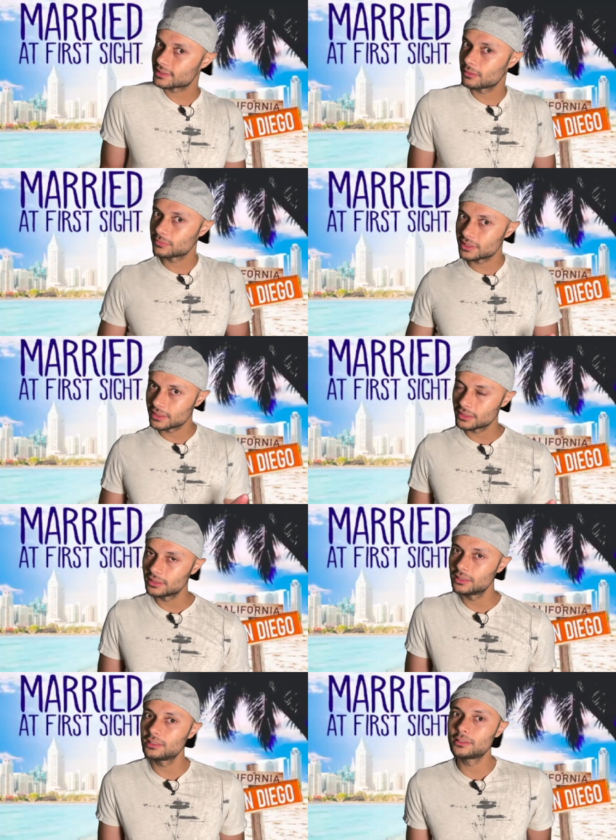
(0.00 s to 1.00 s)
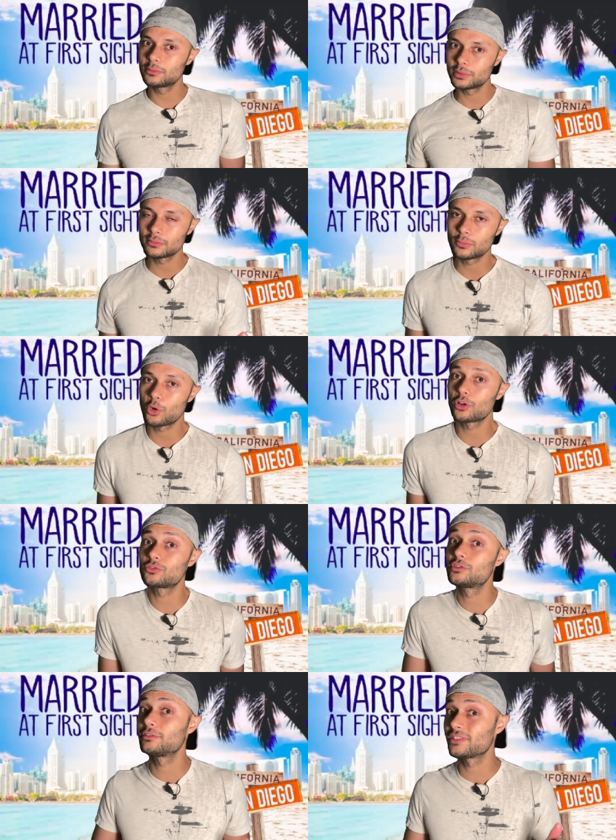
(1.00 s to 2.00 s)
something a little bit more
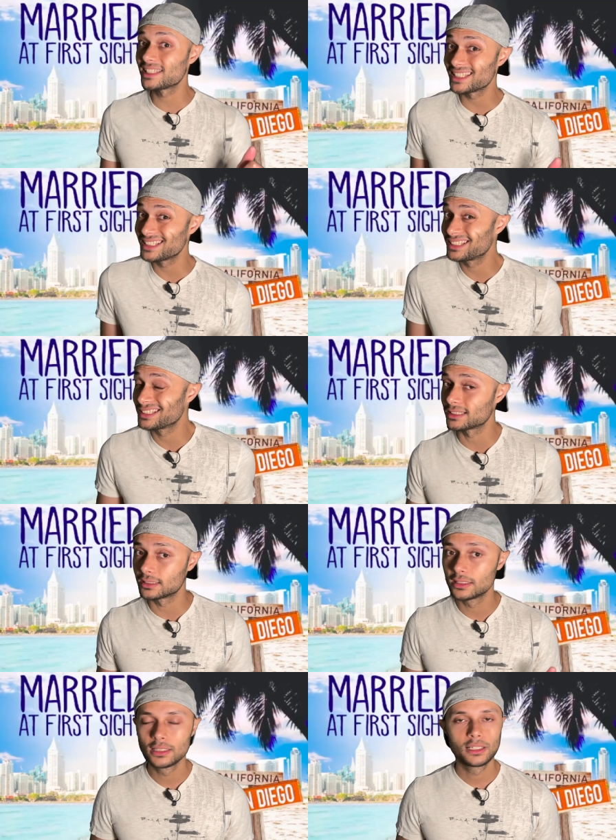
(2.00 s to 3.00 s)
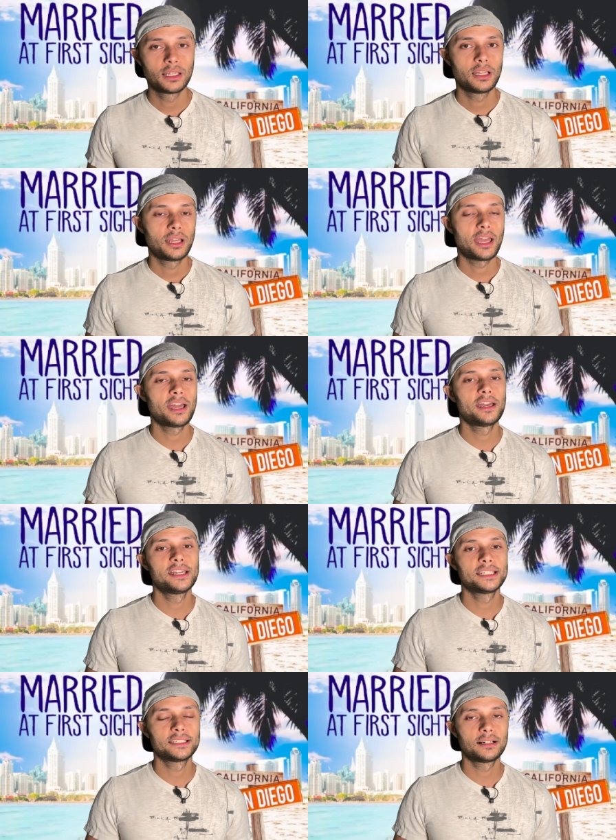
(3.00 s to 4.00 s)
revealing.
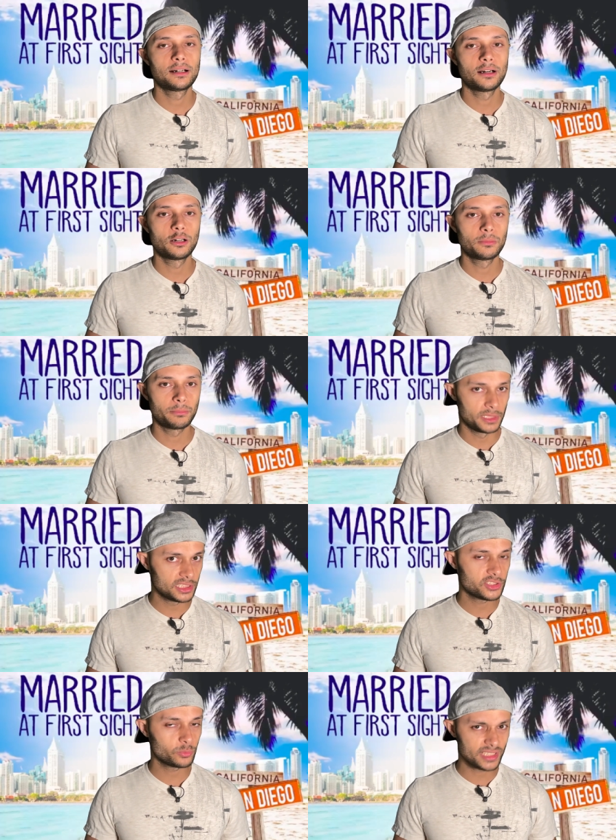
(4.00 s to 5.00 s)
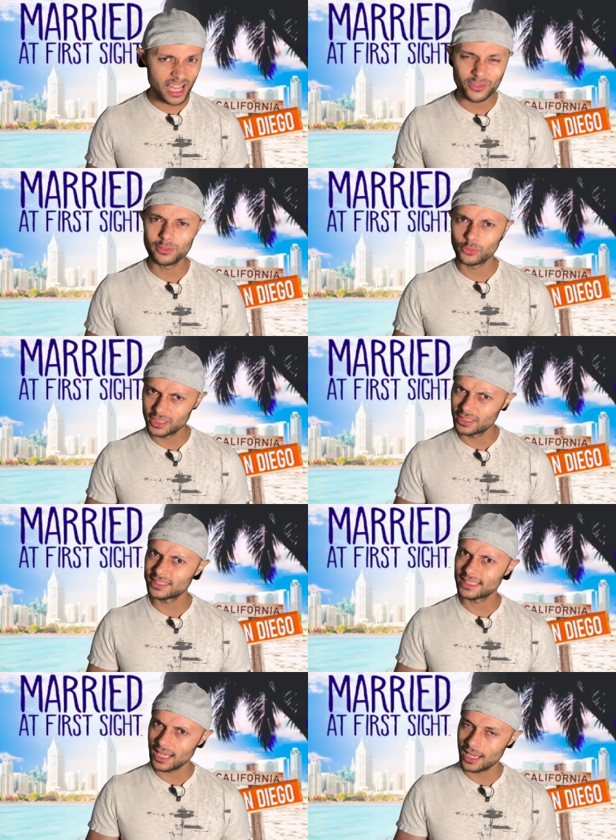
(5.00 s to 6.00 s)
And Mitch was having a really
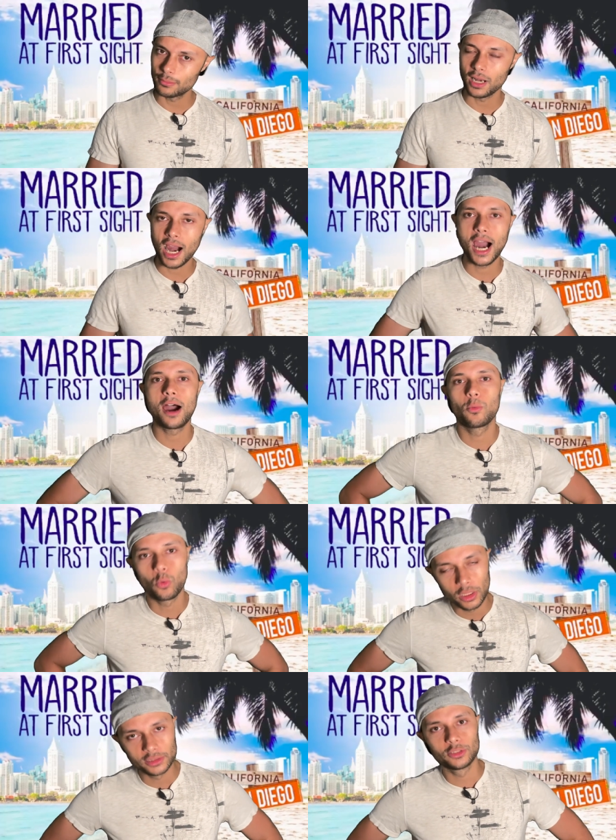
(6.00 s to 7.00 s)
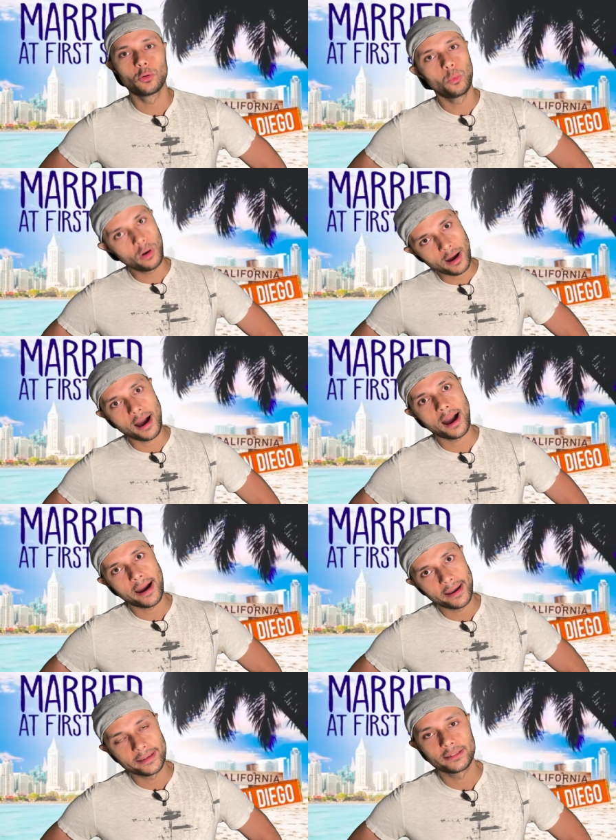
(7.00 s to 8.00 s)
good time. I wonder
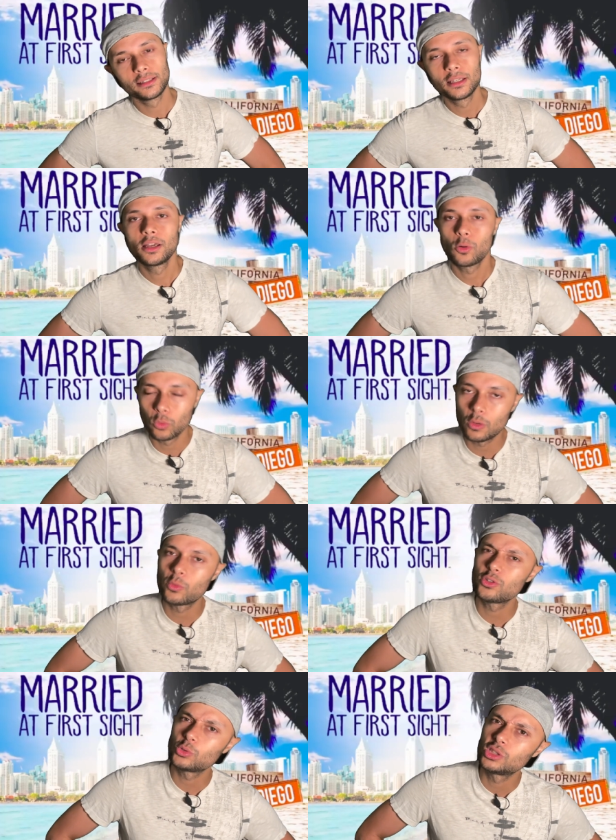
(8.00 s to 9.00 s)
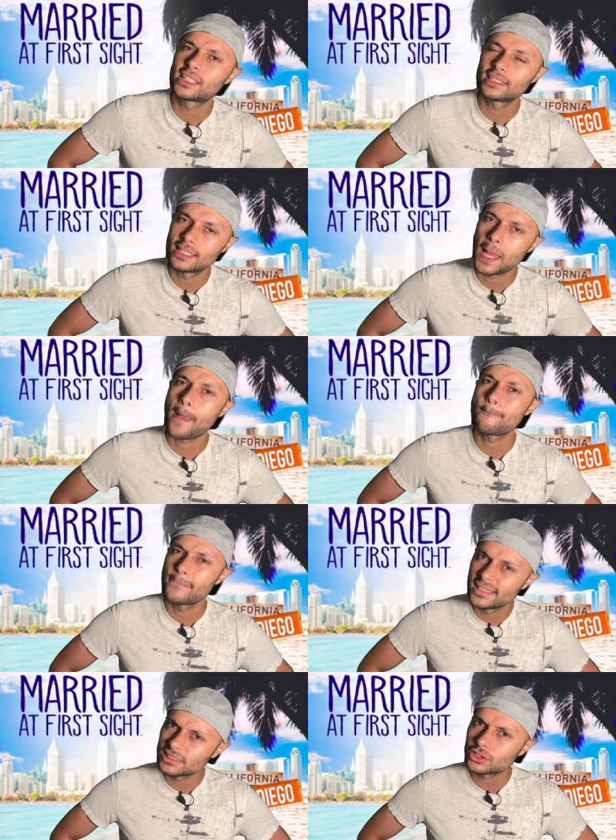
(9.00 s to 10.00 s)
why. What were you looking at,
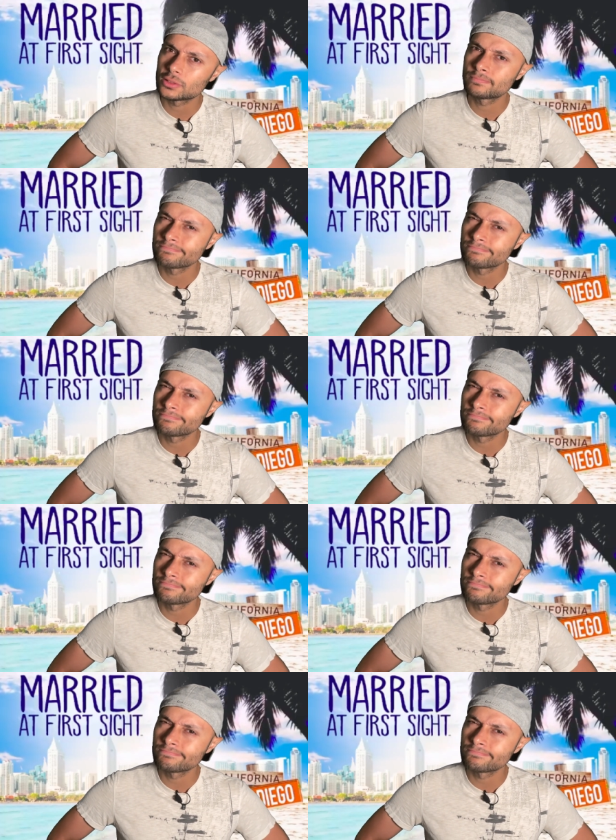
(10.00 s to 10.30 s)
Mitch?